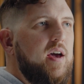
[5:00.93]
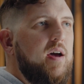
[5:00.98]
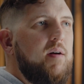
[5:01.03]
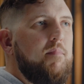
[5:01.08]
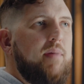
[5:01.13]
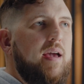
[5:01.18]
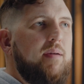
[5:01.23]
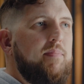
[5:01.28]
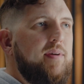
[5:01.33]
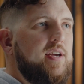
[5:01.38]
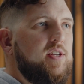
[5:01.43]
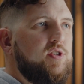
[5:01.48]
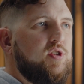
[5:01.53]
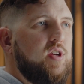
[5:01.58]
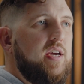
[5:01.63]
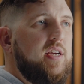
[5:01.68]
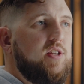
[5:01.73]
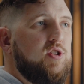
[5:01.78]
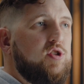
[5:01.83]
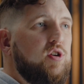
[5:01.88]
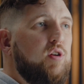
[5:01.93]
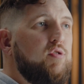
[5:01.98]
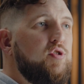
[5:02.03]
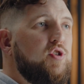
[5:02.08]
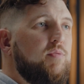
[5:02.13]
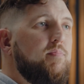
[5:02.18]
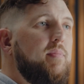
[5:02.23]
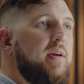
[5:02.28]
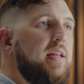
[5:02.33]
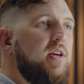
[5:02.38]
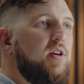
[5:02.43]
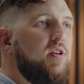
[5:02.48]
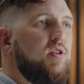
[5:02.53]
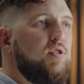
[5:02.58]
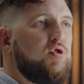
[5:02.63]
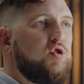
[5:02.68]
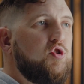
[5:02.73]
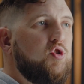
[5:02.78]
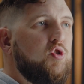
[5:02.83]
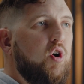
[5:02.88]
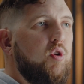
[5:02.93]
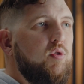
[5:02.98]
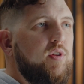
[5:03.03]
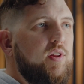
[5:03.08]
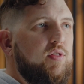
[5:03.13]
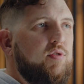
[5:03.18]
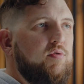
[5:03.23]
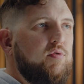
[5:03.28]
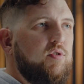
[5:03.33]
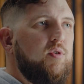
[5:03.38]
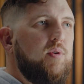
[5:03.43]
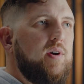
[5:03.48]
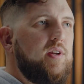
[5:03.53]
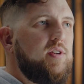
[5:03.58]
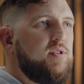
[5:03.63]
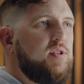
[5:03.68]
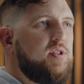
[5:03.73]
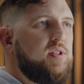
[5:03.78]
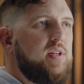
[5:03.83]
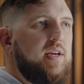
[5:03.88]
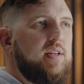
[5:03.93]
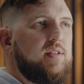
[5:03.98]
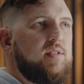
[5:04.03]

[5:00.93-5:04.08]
Maybe it's social media, you're scrolling through and you're seeing